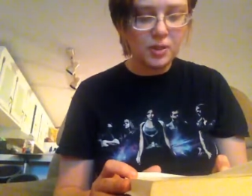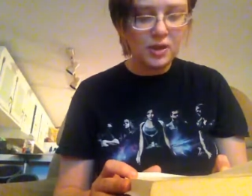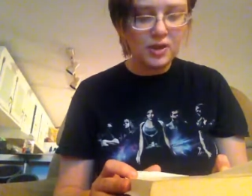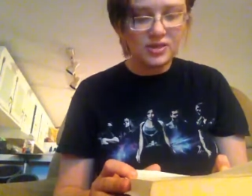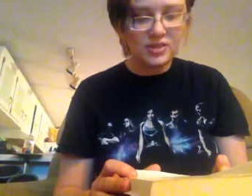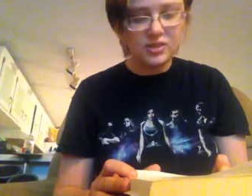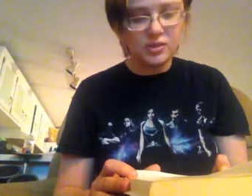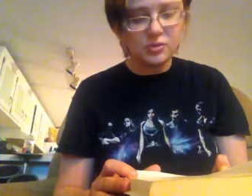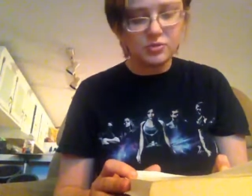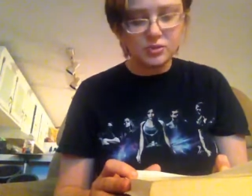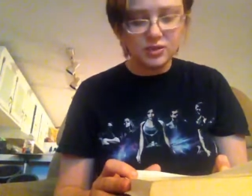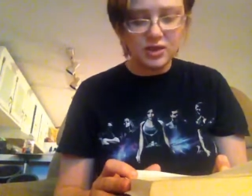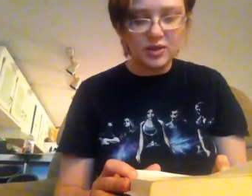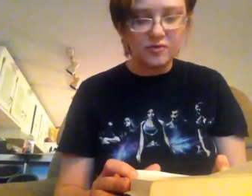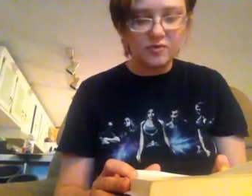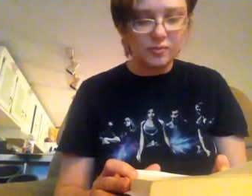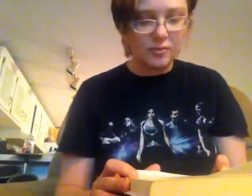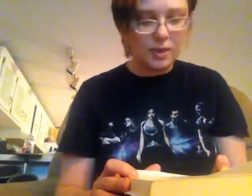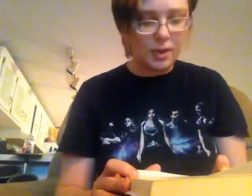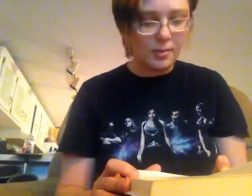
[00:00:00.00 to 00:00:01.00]
until it was time
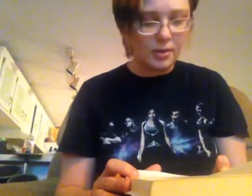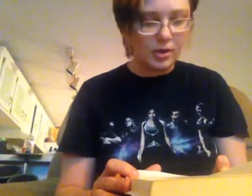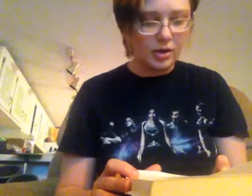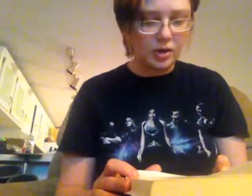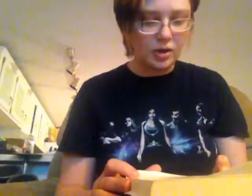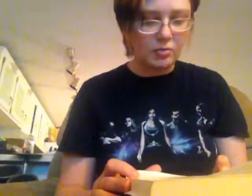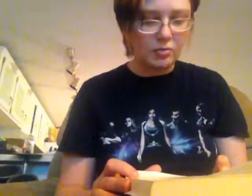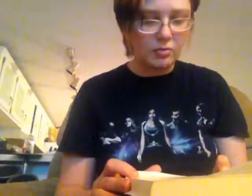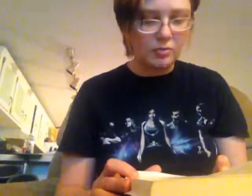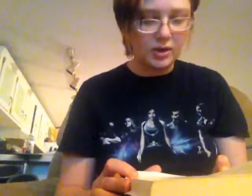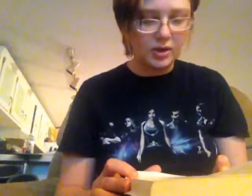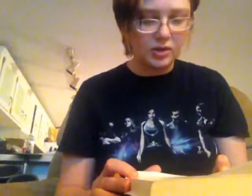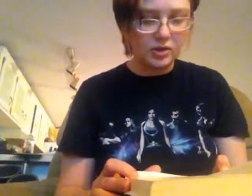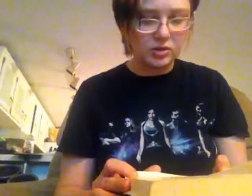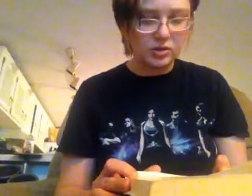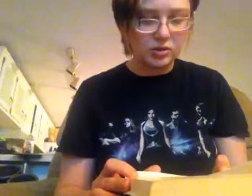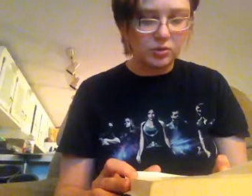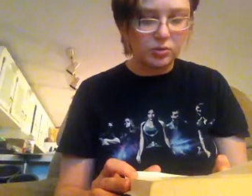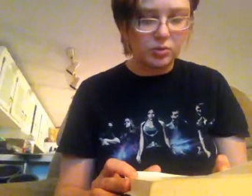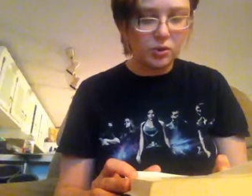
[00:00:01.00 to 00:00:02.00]
for Mamma to call me back
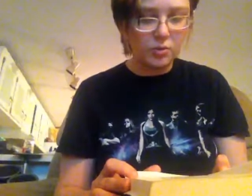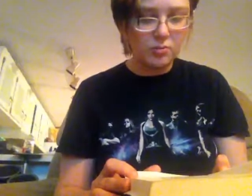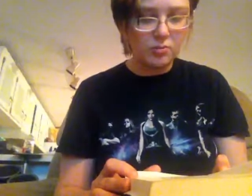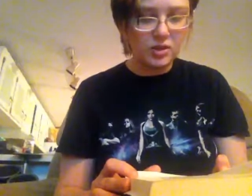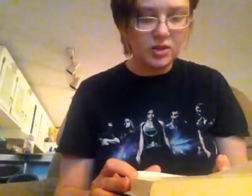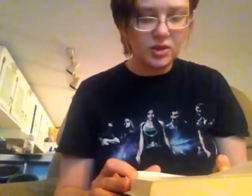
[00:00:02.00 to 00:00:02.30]
into the warmth